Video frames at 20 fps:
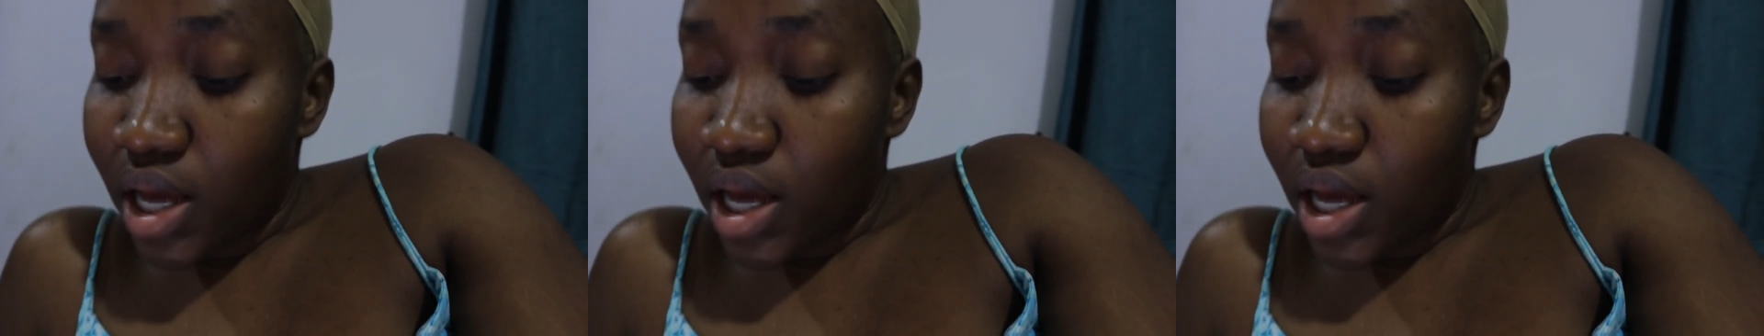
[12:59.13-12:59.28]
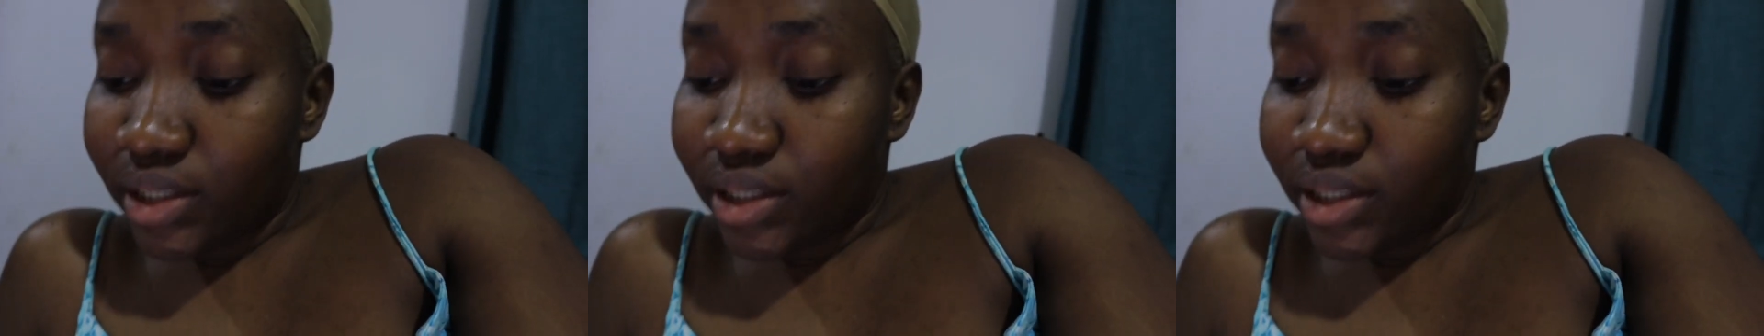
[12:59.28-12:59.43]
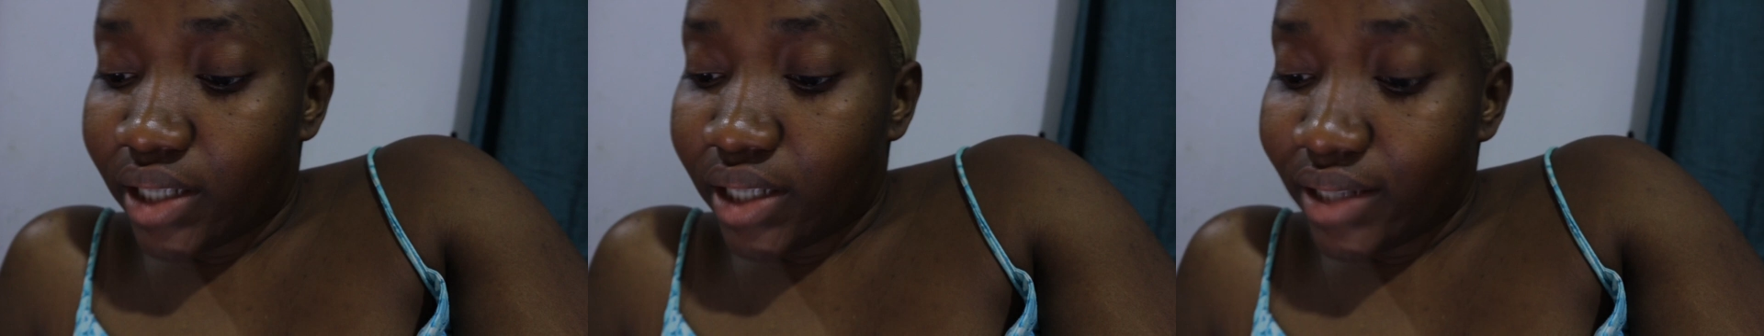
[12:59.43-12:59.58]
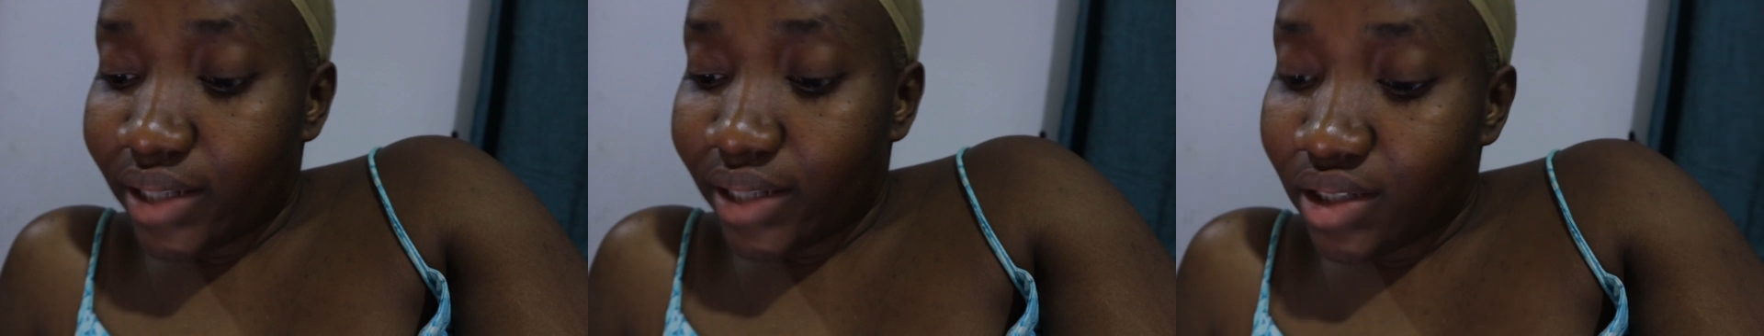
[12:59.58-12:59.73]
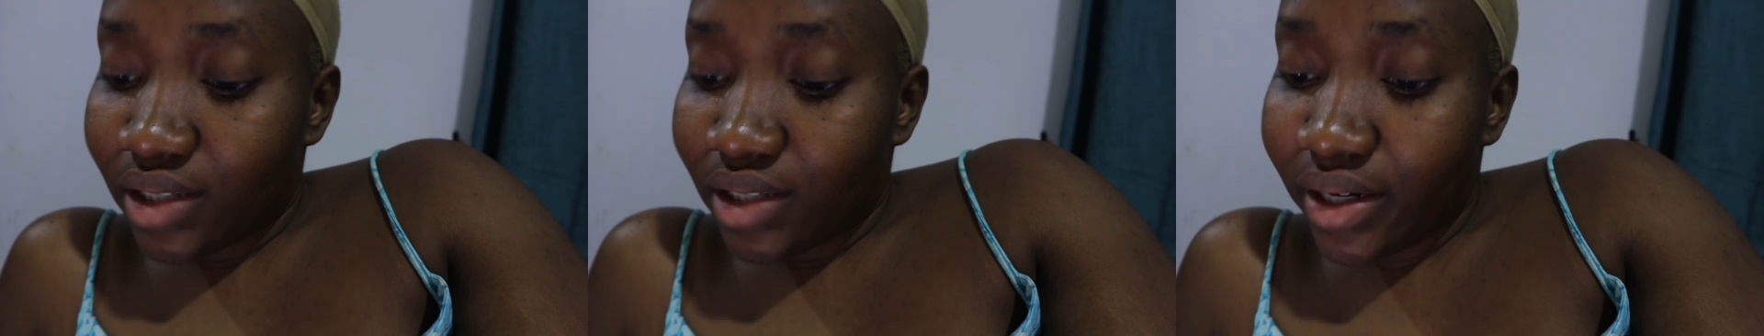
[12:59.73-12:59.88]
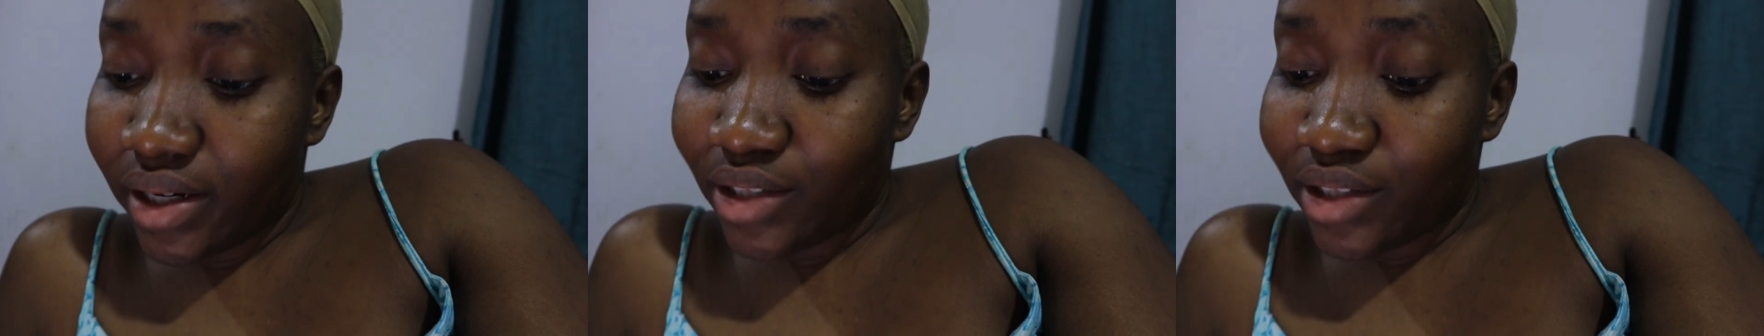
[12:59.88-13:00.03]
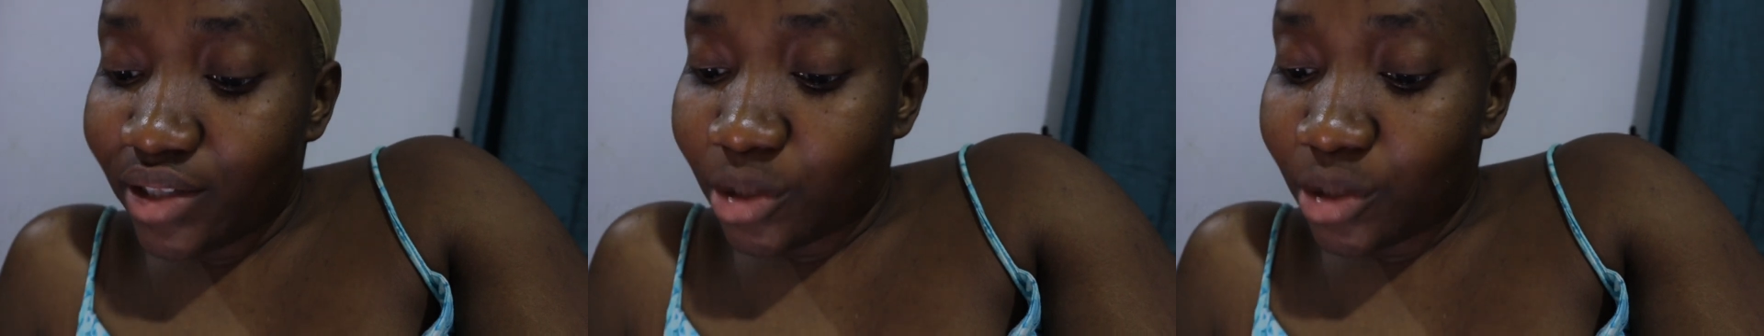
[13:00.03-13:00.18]
Then I
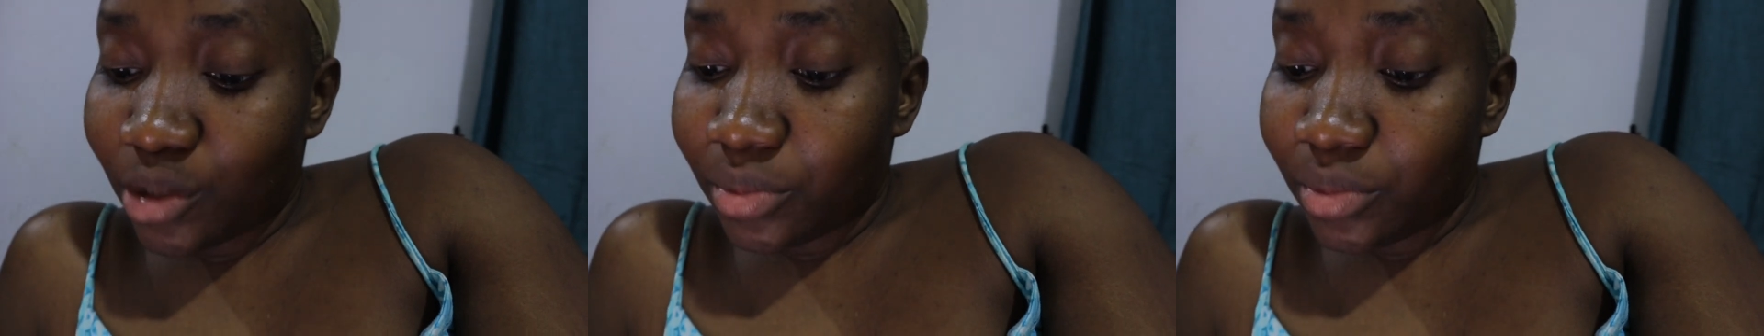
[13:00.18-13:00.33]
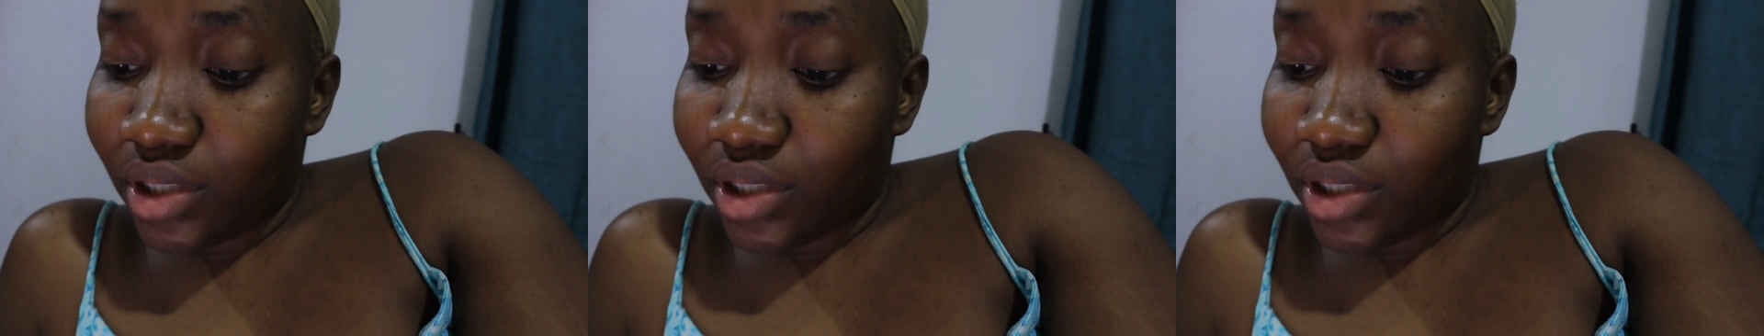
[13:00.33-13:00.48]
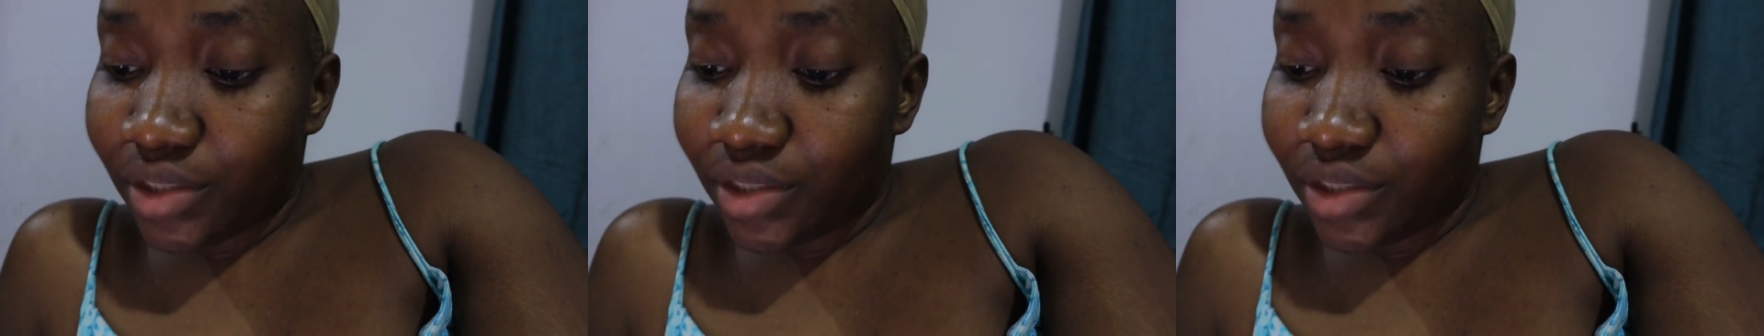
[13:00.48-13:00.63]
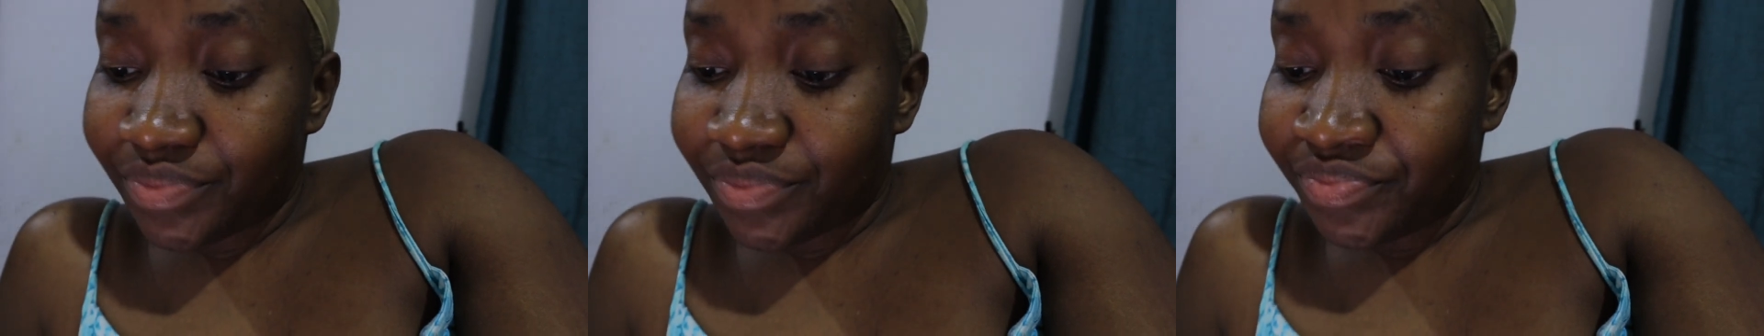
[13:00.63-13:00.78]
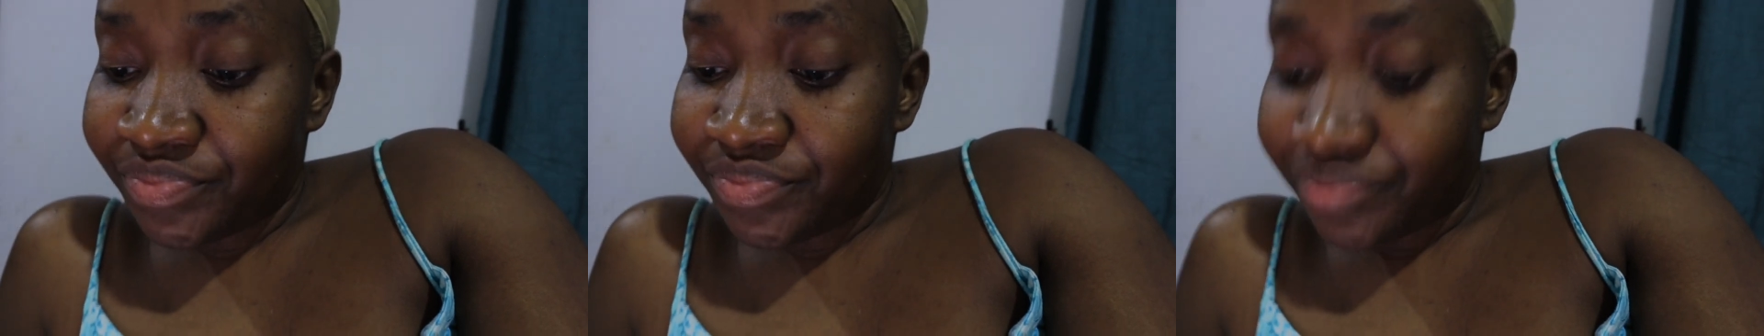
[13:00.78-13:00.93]
started something